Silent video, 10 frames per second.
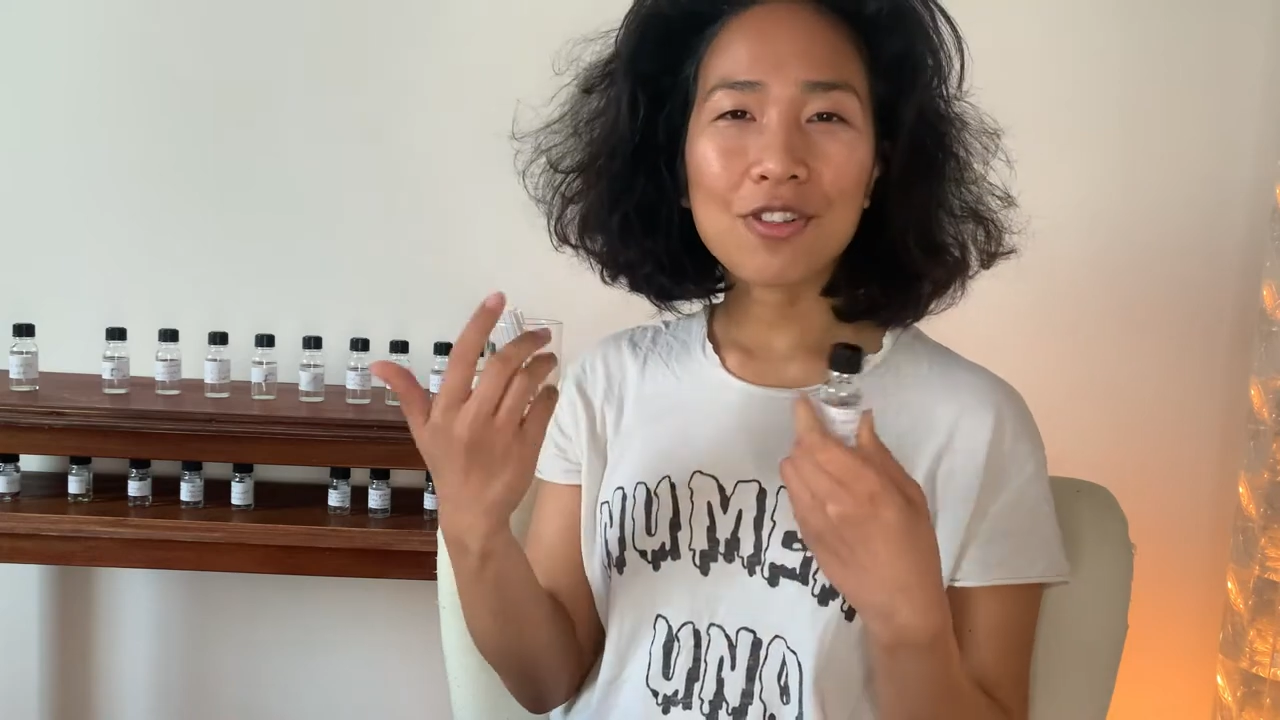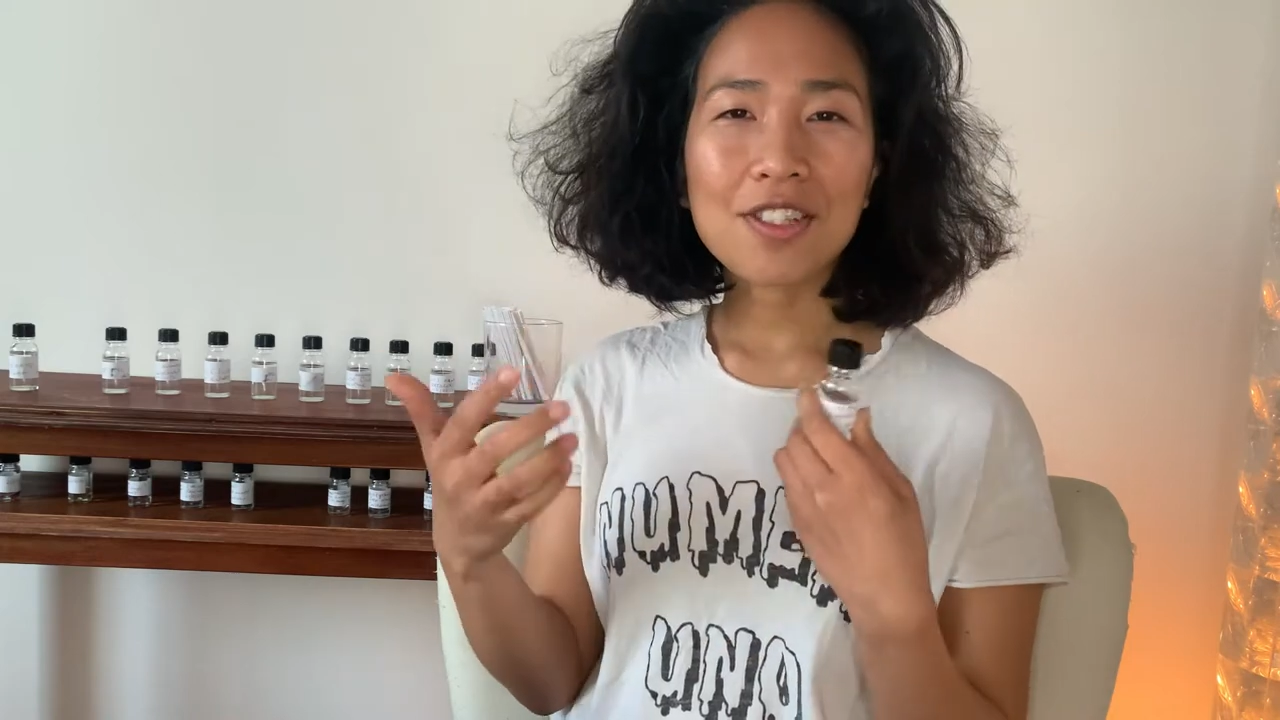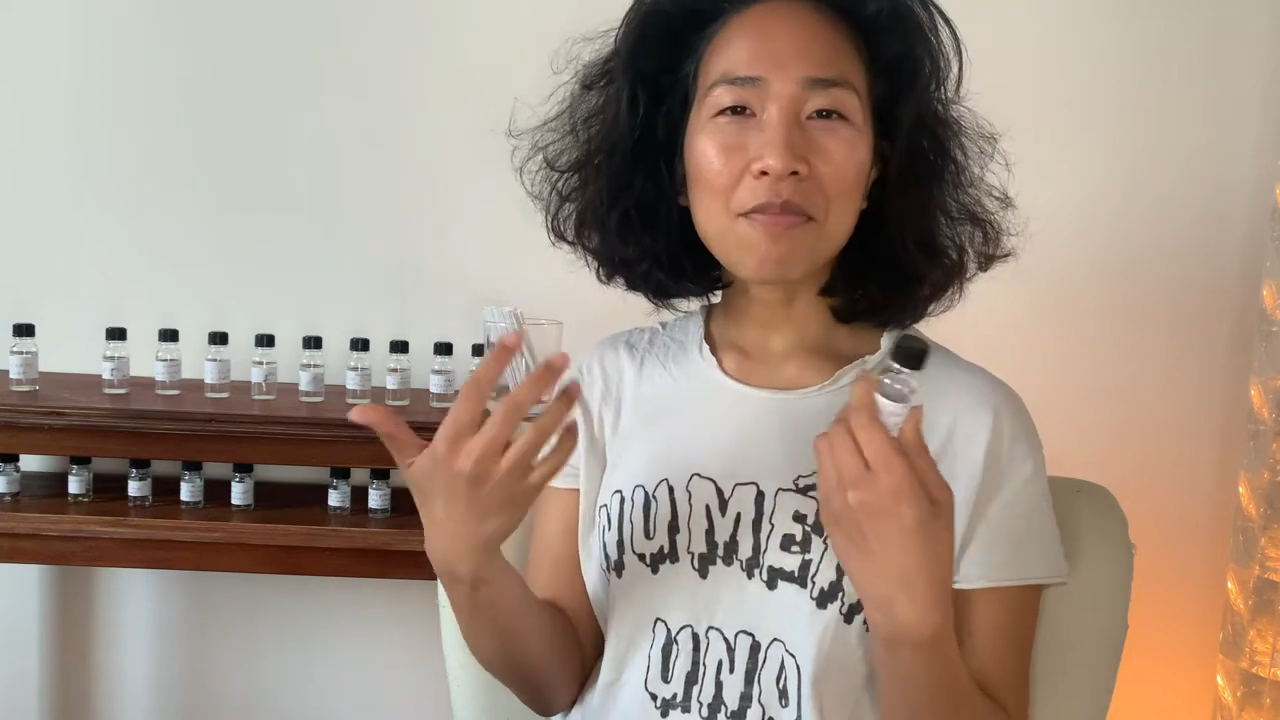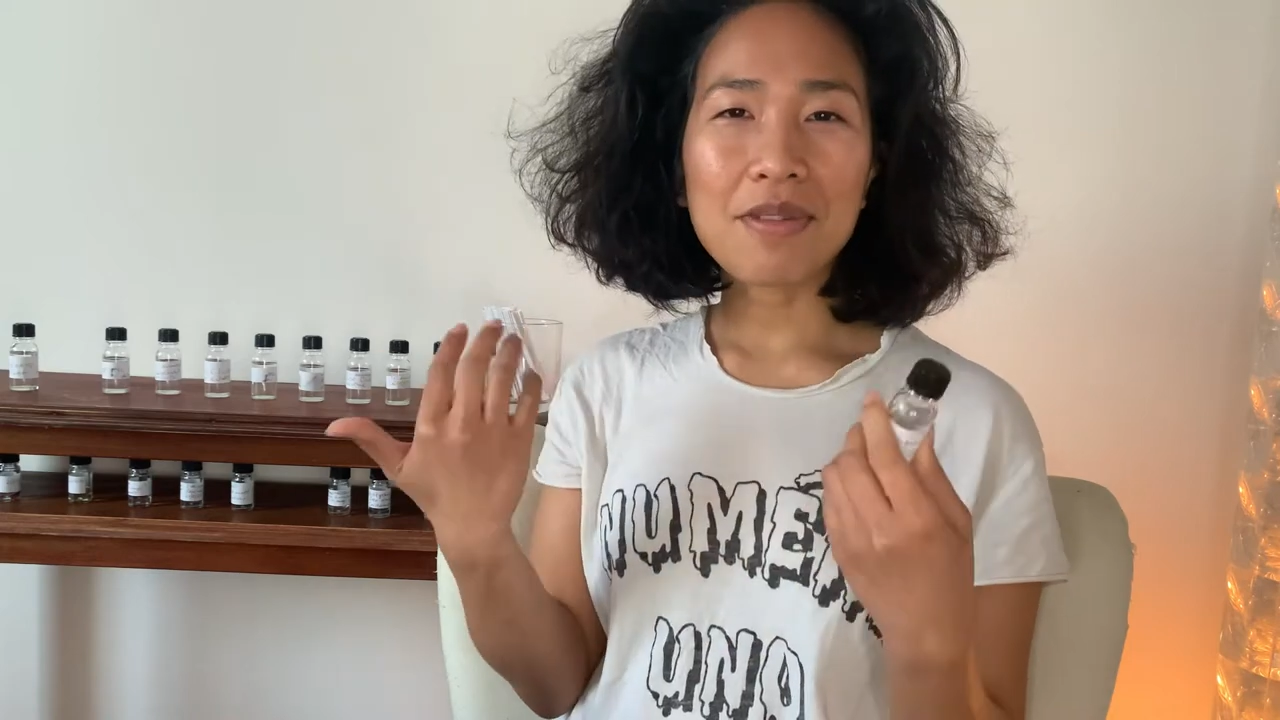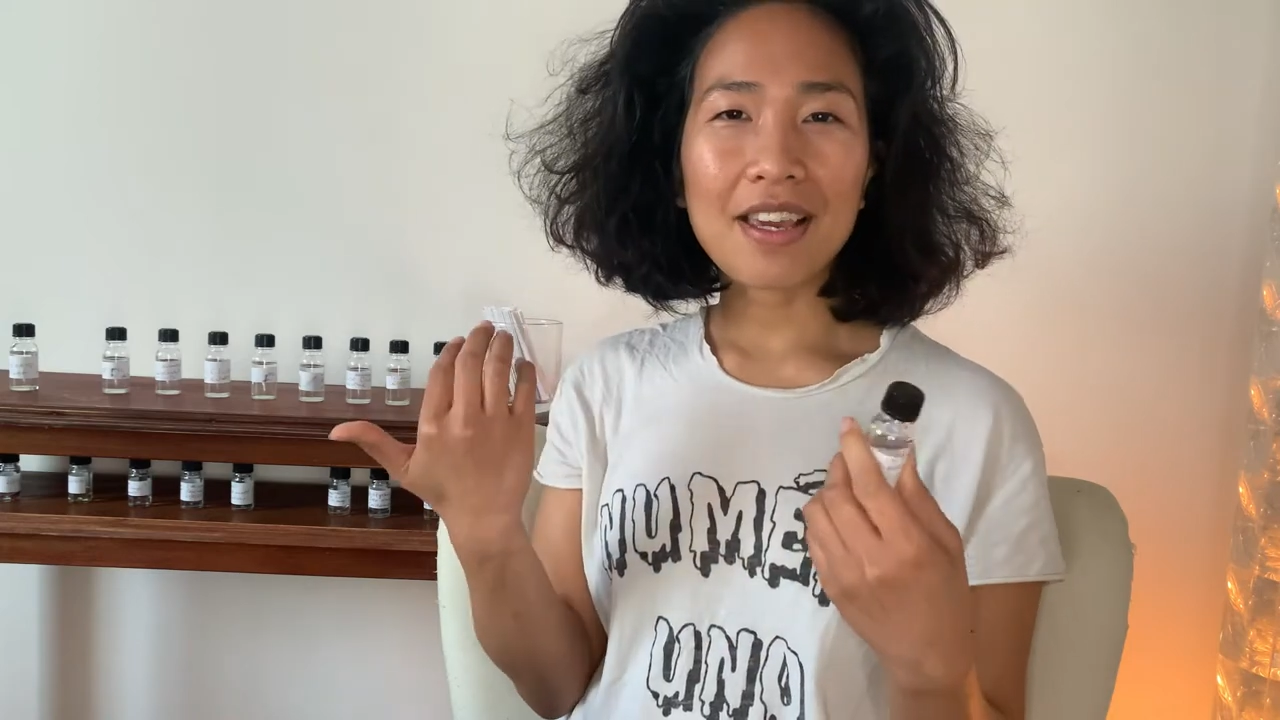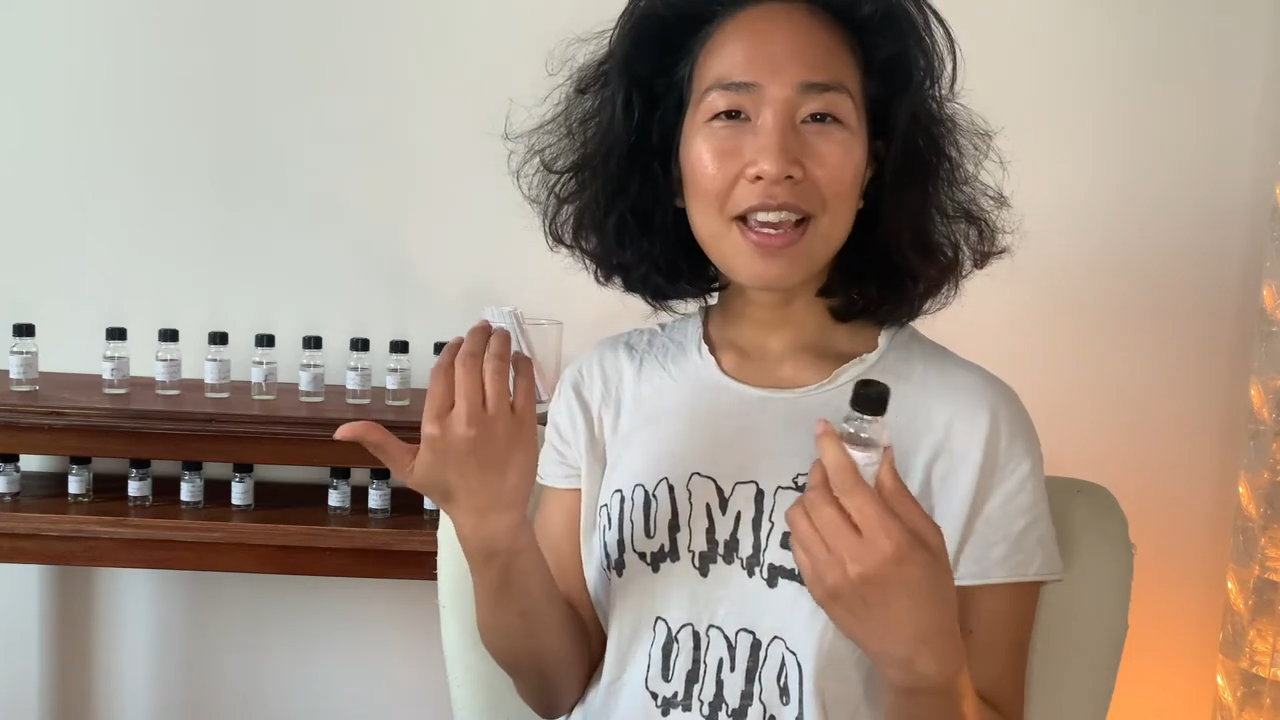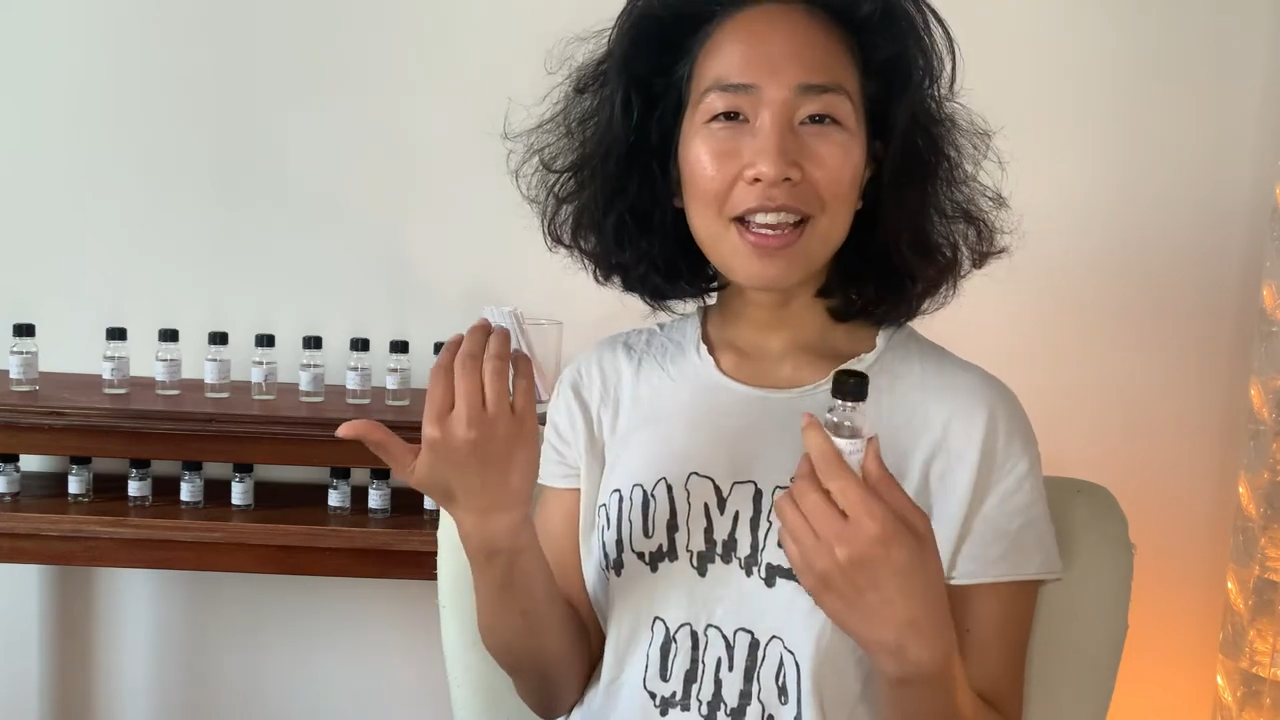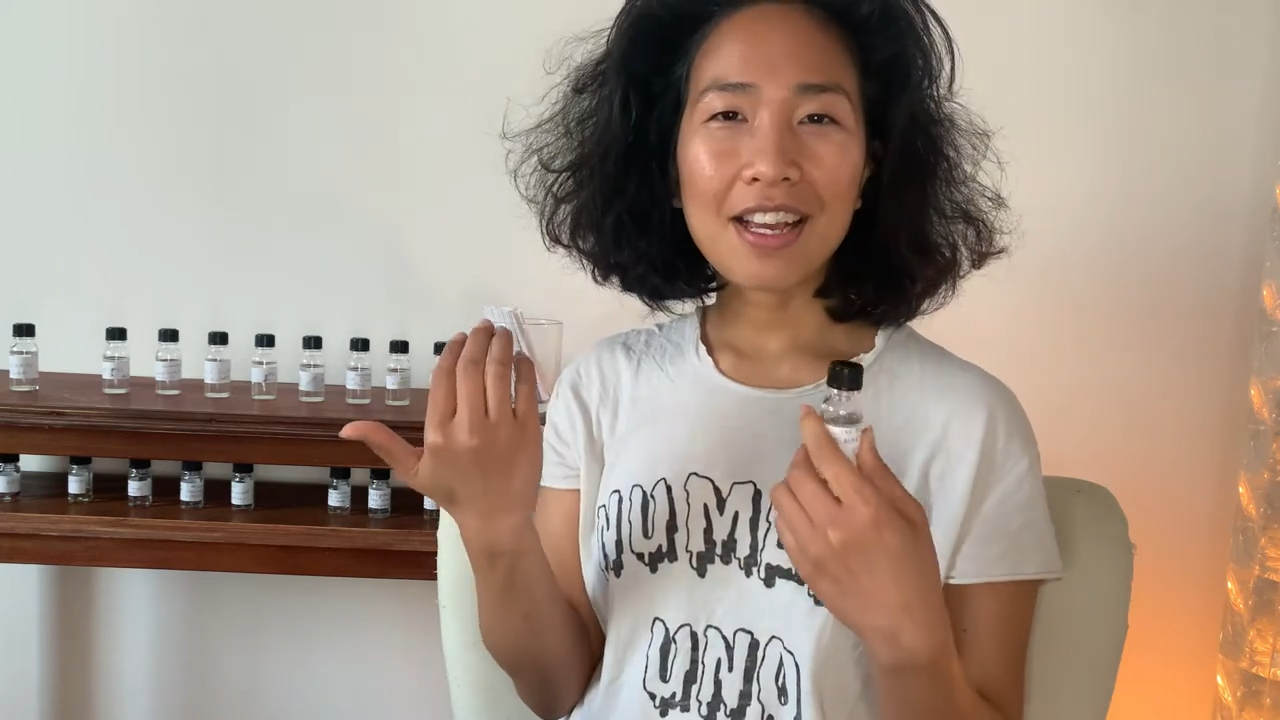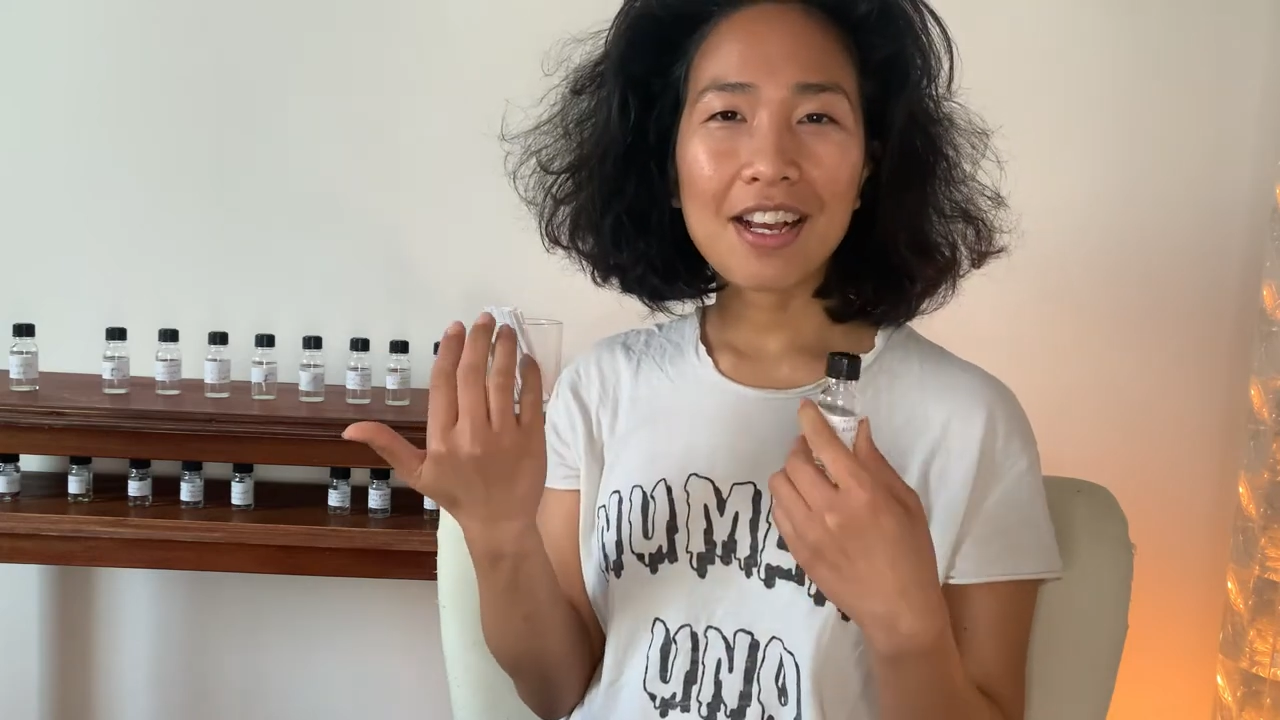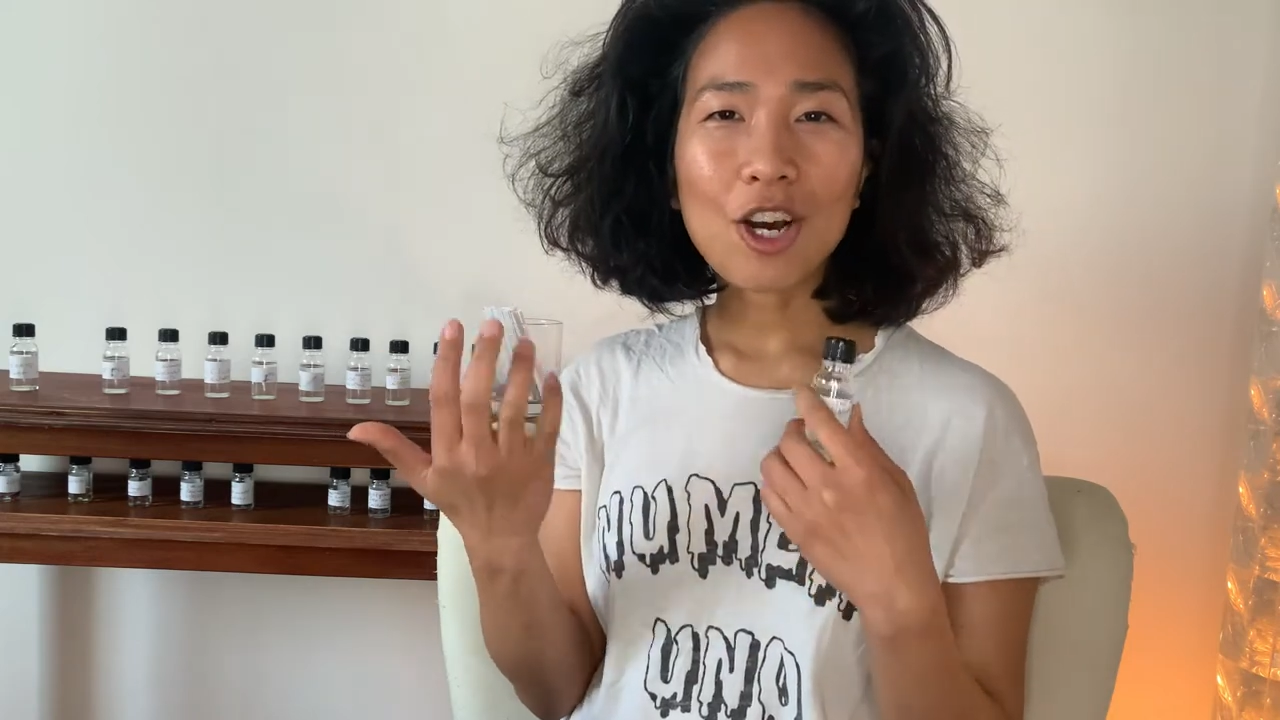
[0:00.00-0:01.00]

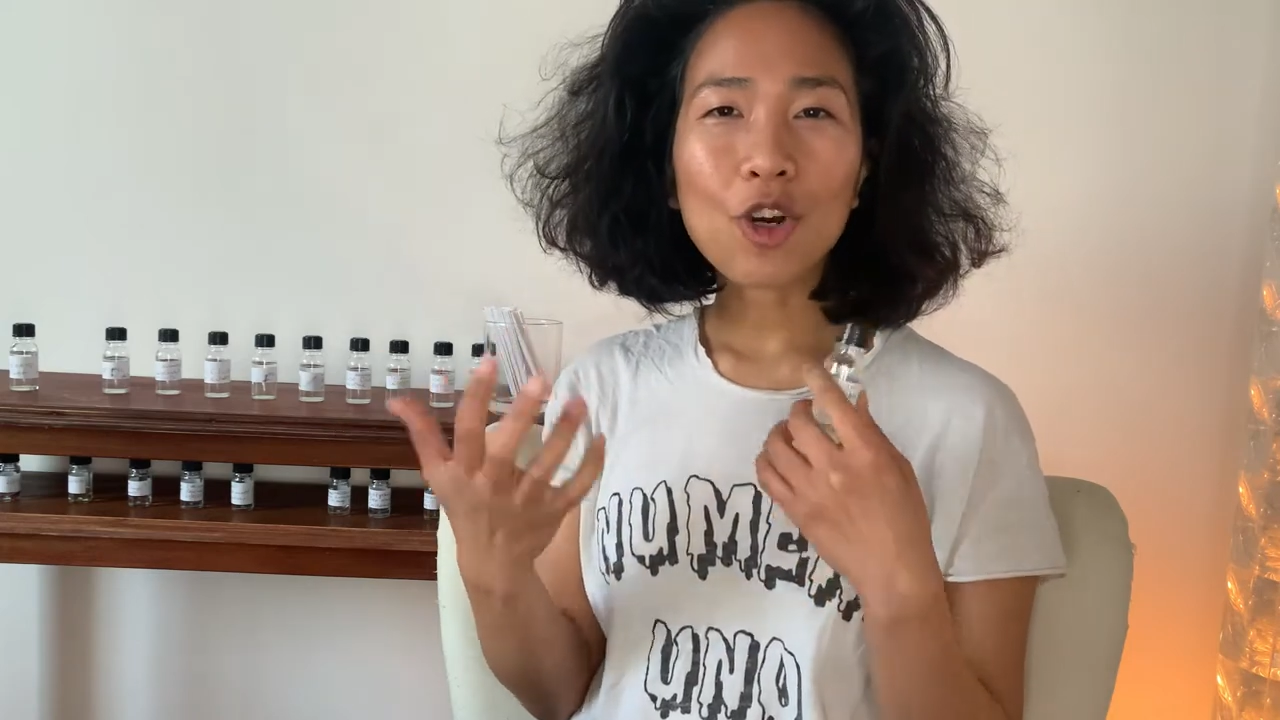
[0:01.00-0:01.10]
something